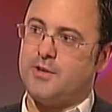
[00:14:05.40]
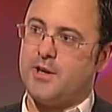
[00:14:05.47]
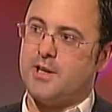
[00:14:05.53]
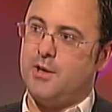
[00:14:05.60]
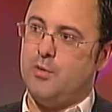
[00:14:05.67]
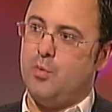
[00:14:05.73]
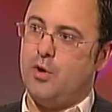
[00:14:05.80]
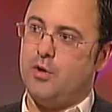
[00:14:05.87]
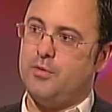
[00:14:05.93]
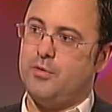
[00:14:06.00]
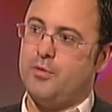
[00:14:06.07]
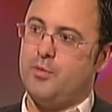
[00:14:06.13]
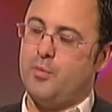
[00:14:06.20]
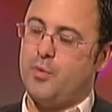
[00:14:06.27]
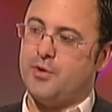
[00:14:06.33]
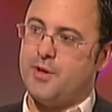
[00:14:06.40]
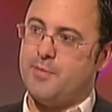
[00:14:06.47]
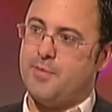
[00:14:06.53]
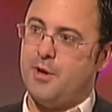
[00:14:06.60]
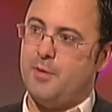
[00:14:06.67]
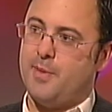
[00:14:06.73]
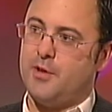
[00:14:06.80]
exactly what
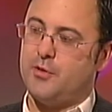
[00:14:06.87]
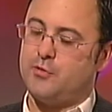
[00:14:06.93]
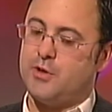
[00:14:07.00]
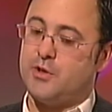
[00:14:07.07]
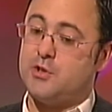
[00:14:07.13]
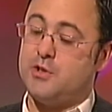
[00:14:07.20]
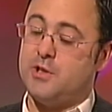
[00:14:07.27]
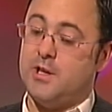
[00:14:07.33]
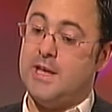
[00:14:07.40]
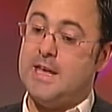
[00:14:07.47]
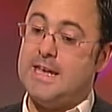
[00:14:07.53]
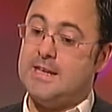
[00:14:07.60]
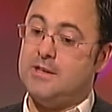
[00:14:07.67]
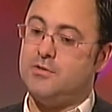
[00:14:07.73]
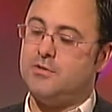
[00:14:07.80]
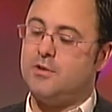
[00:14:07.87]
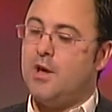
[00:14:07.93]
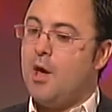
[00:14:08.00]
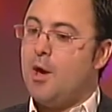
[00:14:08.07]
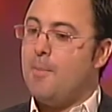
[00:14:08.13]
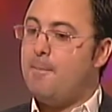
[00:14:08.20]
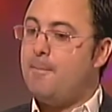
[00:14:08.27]
Ed Miliband's strategy is.
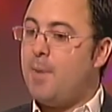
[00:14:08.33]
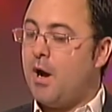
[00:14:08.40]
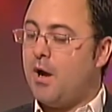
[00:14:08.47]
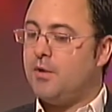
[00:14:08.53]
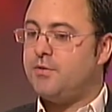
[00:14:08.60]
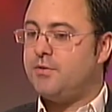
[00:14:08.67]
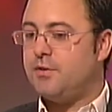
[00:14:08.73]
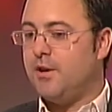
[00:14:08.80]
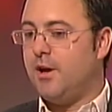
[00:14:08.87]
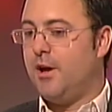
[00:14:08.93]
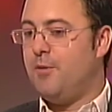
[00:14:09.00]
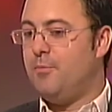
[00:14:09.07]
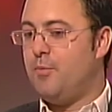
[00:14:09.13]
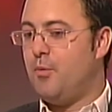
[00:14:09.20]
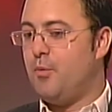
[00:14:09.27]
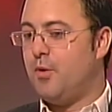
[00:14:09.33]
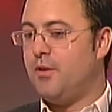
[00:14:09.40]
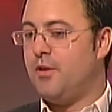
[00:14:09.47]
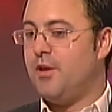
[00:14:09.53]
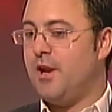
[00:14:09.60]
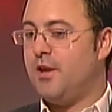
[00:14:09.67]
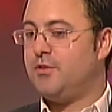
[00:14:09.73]
But
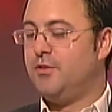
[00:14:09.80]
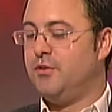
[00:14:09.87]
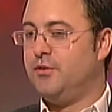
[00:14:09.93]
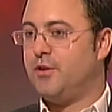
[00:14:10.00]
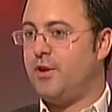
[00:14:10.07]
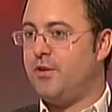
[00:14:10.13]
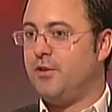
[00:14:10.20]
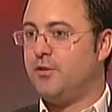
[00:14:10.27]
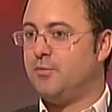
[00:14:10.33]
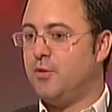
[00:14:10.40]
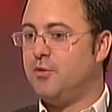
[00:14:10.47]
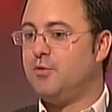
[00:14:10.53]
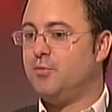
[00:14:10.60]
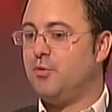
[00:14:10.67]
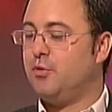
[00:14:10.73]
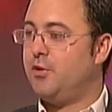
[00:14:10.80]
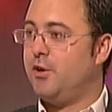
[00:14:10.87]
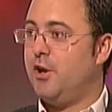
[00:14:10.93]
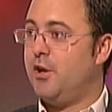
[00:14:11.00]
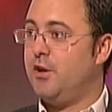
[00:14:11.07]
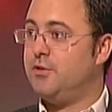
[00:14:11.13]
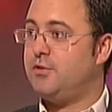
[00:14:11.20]
one of the lessons that I think is most important
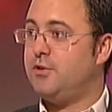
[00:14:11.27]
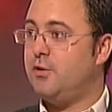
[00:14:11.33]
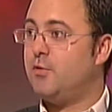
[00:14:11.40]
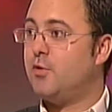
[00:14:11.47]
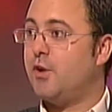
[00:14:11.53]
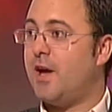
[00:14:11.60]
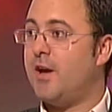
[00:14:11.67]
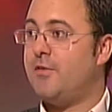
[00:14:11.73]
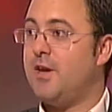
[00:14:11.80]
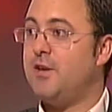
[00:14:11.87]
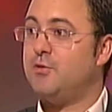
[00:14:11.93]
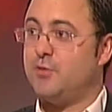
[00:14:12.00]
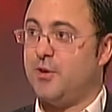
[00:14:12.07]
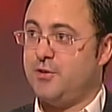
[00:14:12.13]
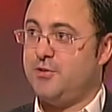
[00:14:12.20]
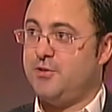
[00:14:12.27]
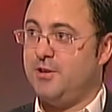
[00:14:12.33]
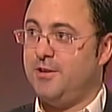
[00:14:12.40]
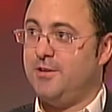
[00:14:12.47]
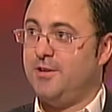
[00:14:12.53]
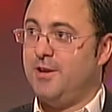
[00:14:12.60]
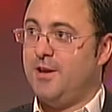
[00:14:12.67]
to learn is you've got to have a
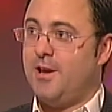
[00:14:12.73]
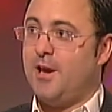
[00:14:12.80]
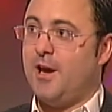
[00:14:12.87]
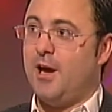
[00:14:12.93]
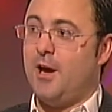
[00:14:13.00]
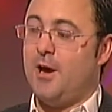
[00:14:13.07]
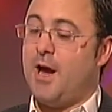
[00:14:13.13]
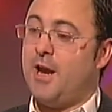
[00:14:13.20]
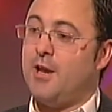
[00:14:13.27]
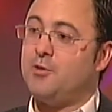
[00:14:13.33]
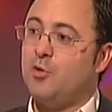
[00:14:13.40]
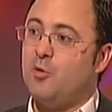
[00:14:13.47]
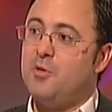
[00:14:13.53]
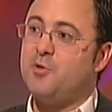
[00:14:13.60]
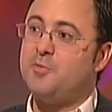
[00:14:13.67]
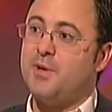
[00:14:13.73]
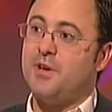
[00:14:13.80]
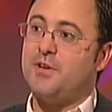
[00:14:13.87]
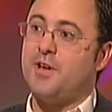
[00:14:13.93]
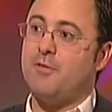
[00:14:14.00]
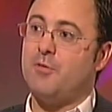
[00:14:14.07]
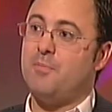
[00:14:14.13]
strategy, and it's almost
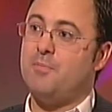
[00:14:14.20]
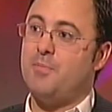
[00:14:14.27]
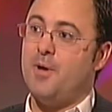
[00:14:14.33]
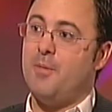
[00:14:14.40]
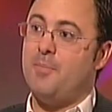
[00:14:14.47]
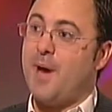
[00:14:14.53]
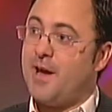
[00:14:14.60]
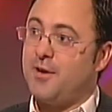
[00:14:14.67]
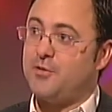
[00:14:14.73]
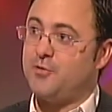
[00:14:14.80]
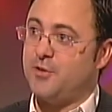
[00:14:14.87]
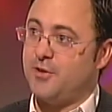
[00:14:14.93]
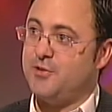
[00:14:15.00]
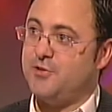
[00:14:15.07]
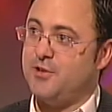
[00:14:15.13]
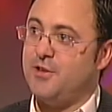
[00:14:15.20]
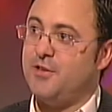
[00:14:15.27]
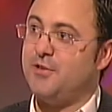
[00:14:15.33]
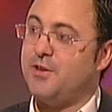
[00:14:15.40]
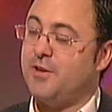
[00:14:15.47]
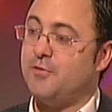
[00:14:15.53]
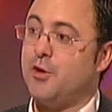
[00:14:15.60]
better to have a bad strategy
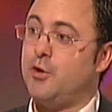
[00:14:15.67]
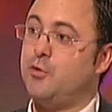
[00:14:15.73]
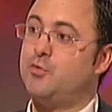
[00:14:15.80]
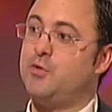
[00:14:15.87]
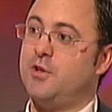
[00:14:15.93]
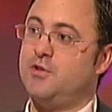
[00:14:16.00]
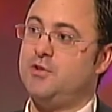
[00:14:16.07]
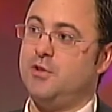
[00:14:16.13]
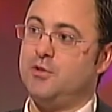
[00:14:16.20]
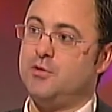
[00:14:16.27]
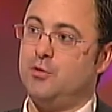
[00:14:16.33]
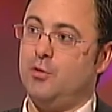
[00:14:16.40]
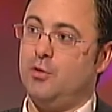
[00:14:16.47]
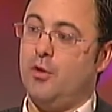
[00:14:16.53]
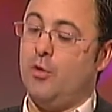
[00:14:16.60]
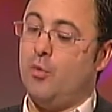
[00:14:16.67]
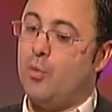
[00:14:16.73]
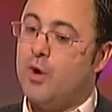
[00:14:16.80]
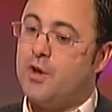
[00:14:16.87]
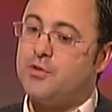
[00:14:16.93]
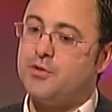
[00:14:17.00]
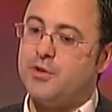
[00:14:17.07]
than to have no strategy at all. And the
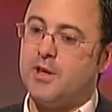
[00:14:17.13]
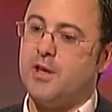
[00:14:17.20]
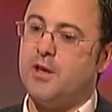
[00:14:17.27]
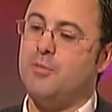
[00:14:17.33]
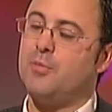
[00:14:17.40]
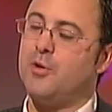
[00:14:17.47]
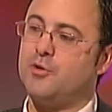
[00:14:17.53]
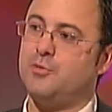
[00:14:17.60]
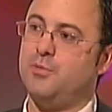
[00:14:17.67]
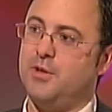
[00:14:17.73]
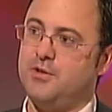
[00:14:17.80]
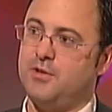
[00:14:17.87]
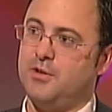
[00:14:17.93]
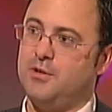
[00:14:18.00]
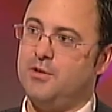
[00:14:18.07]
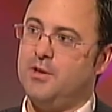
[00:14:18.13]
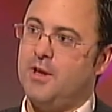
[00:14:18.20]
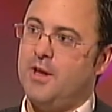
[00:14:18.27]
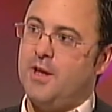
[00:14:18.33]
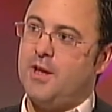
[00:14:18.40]
worst thing you can possibly do